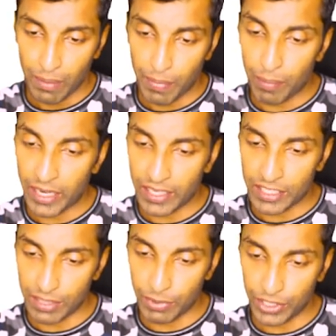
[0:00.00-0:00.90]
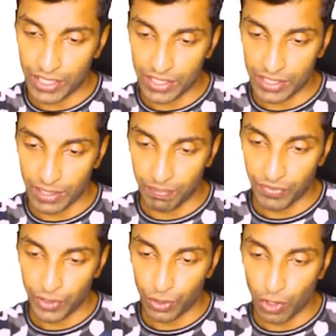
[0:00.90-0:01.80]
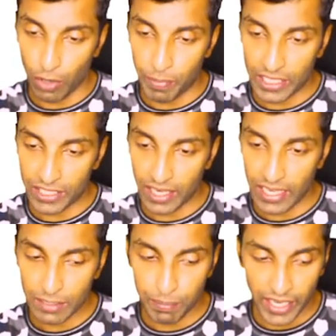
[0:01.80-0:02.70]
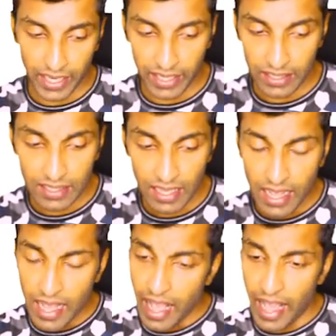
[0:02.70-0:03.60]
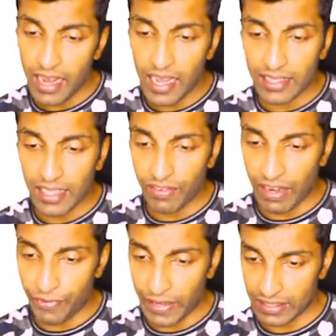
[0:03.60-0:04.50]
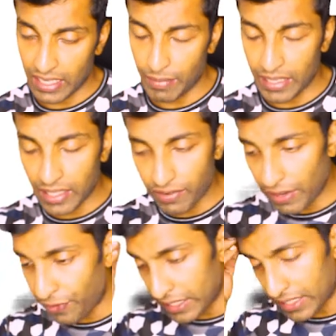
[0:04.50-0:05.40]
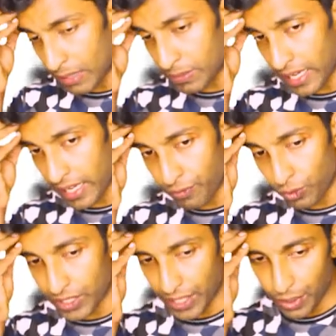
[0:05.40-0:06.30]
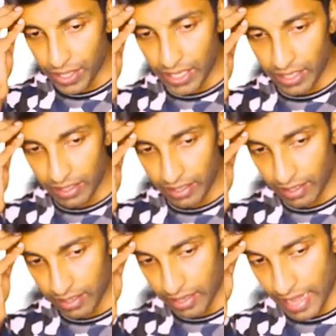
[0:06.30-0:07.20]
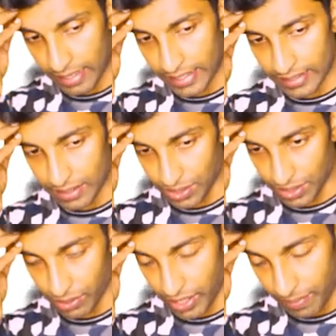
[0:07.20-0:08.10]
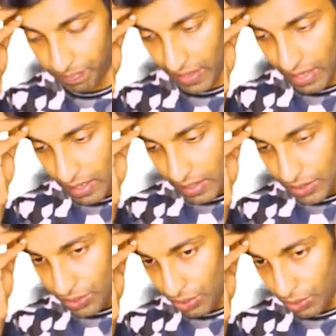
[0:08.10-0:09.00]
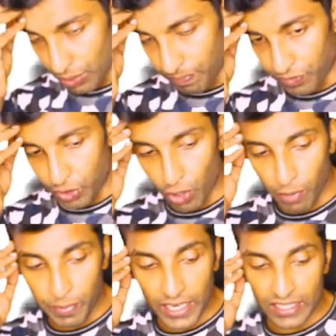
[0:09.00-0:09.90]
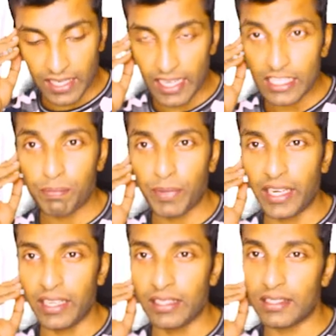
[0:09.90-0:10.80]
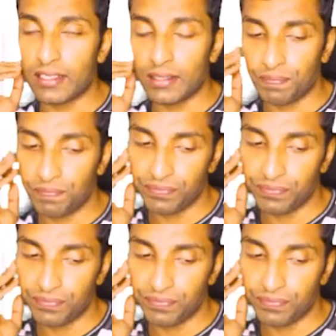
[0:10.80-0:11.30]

public distribution system, to operationalize PDS and other welfare schemes like food security act, etc. Okay, so to operationalize PDS.